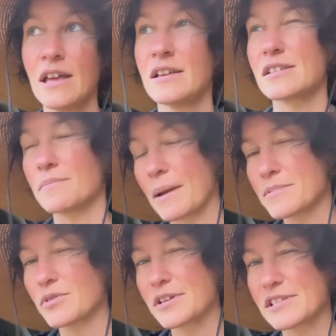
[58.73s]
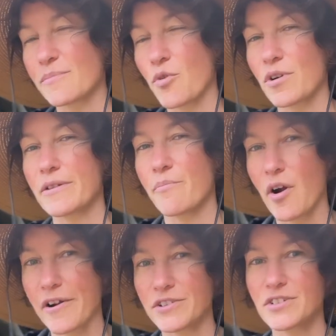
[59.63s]
Sometimes we'll get some more in
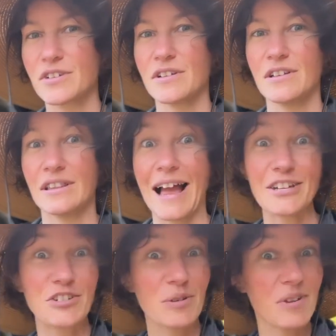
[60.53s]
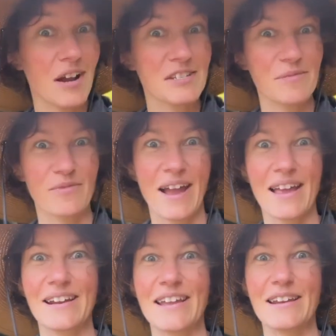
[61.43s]
March. Last year we got some
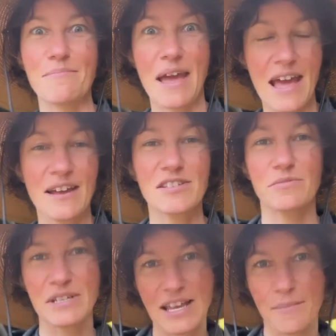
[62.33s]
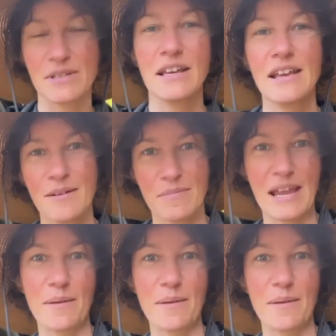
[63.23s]
rain in May, so we kept being